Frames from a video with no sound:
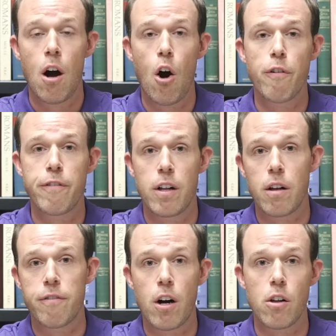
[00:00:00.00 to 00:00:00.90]
all
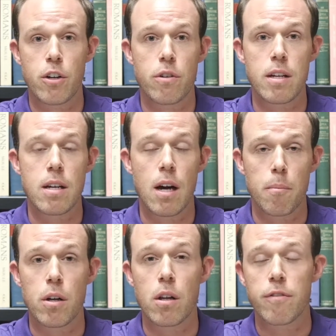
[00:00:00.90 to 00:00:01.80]
fall under the
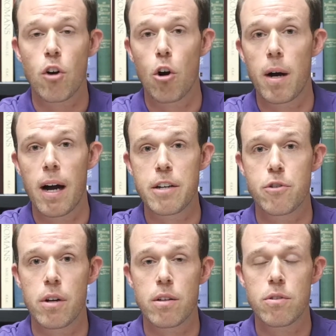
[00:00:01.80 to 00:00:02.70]
umbrella of
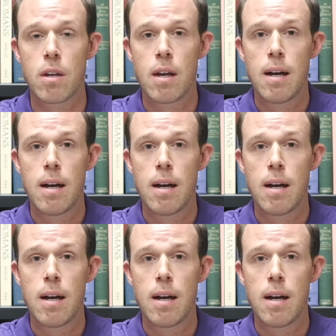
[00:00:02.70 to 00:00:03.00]
carbohydrates.